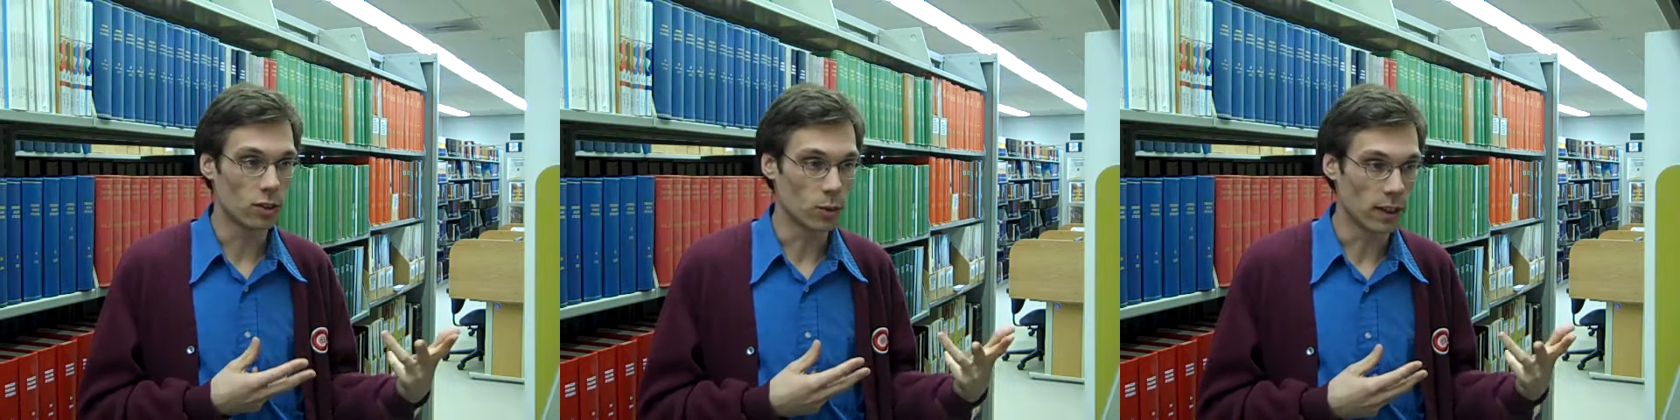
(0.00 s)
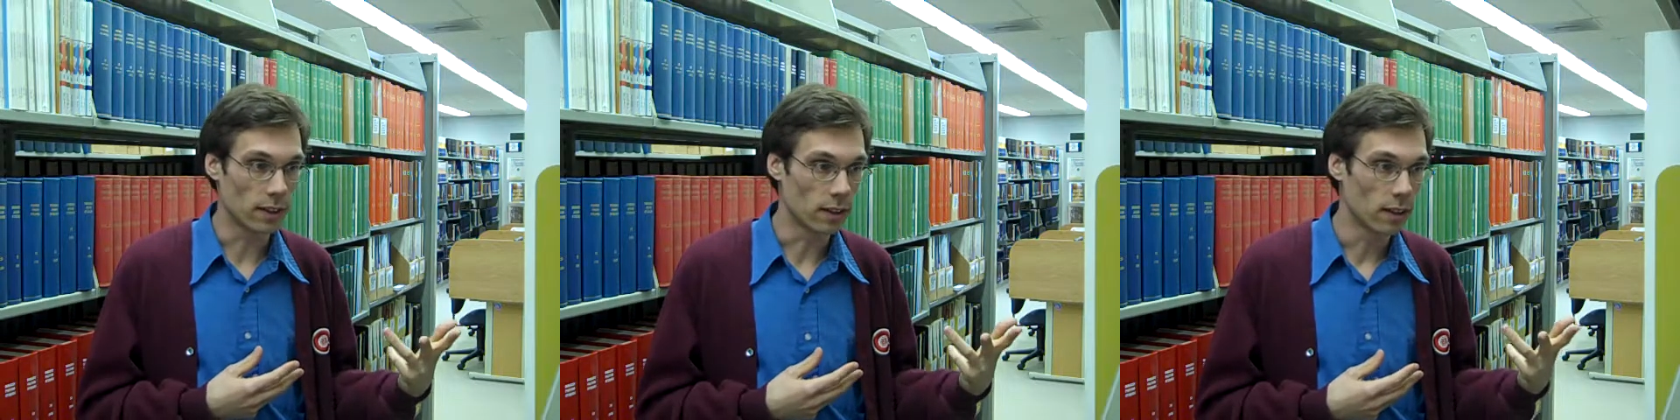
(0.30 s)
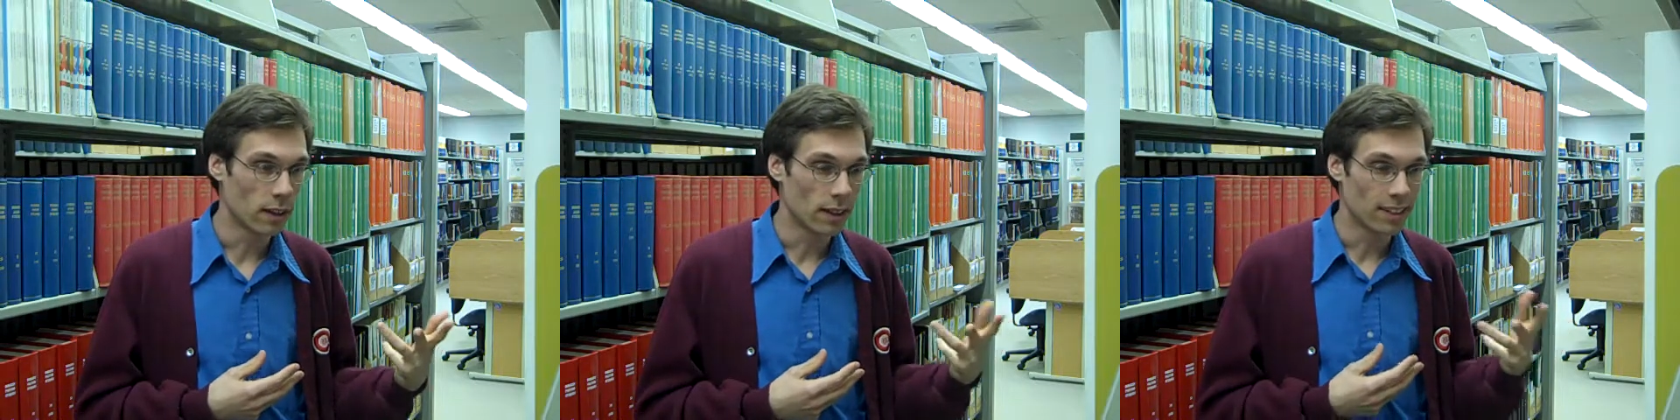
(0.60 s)
doing
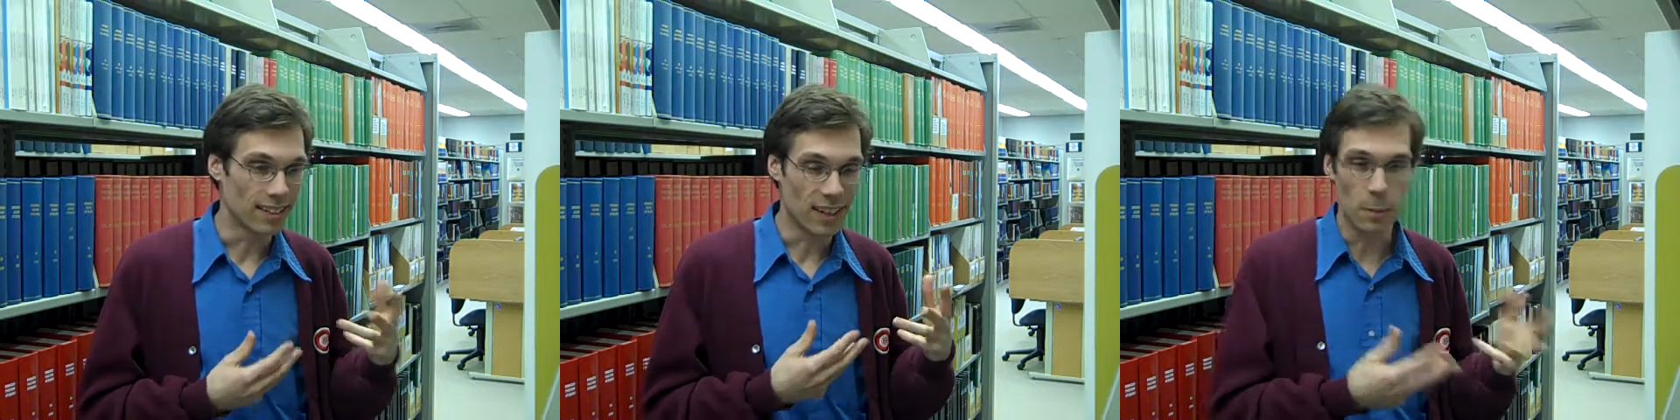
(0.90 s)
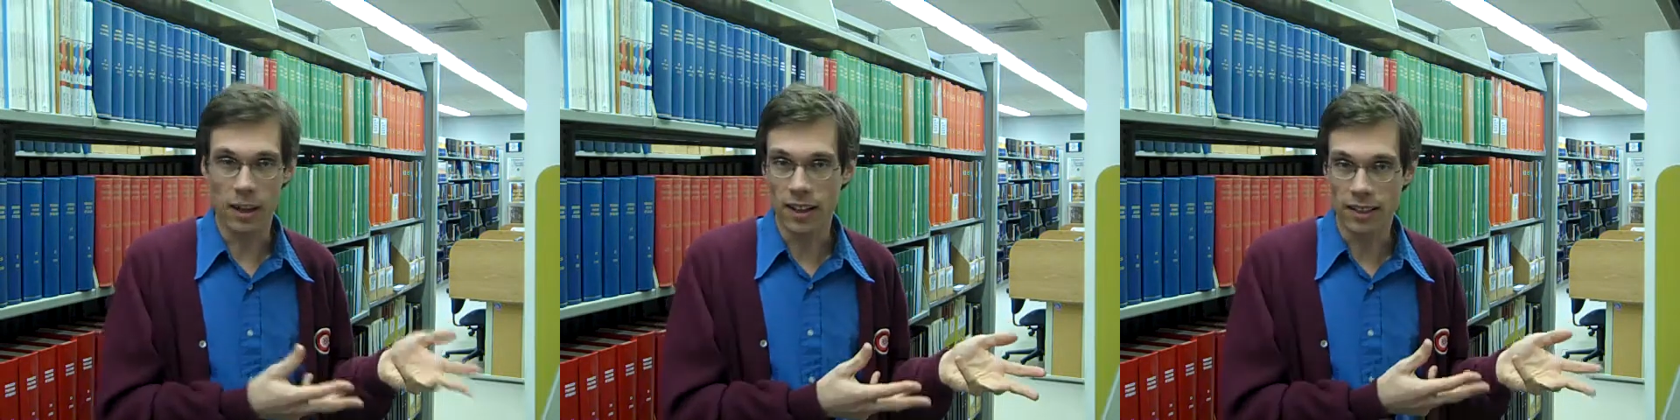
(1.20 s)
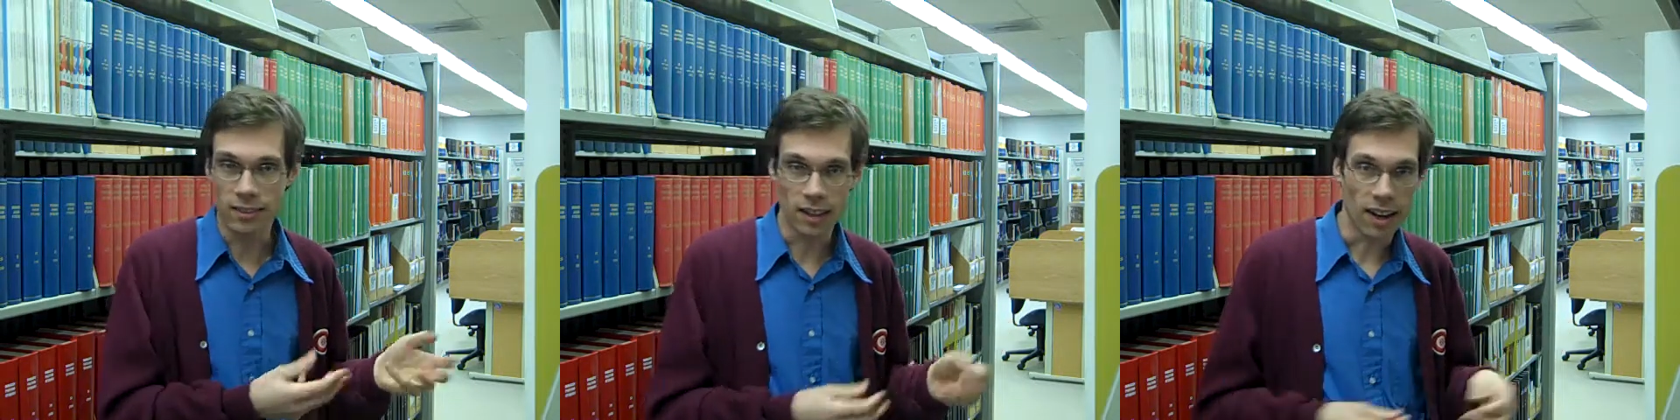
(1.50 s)
the
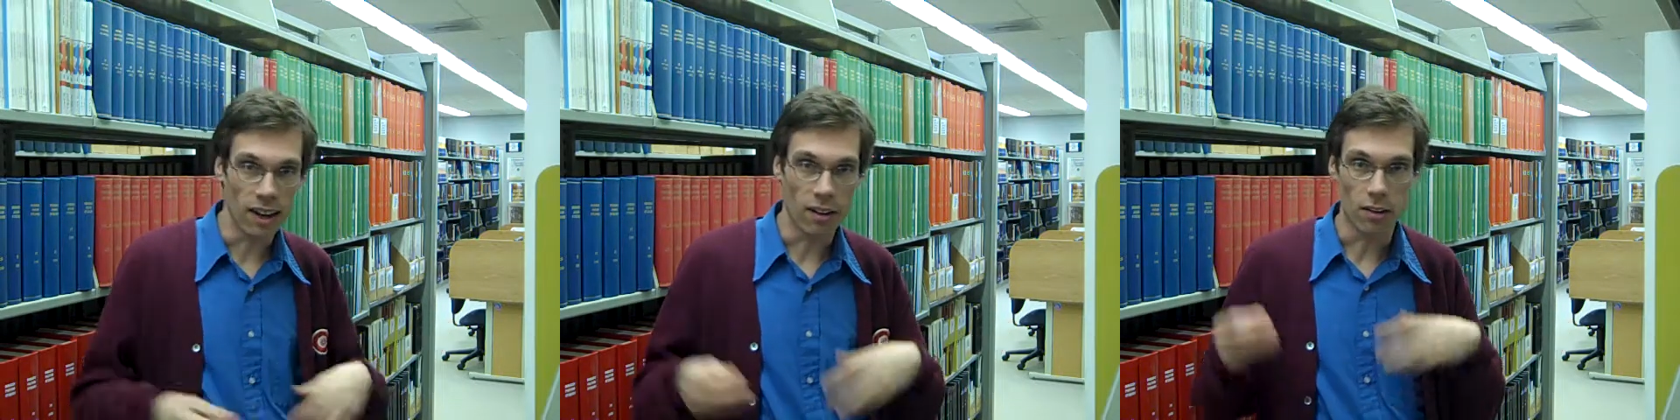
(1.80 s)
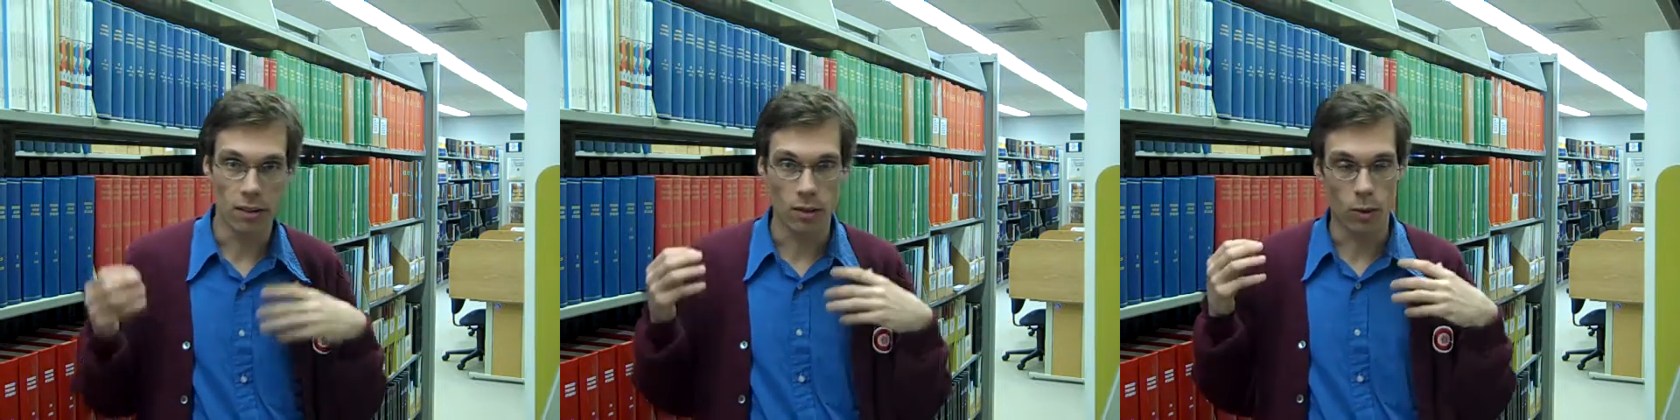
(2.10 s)
MLA style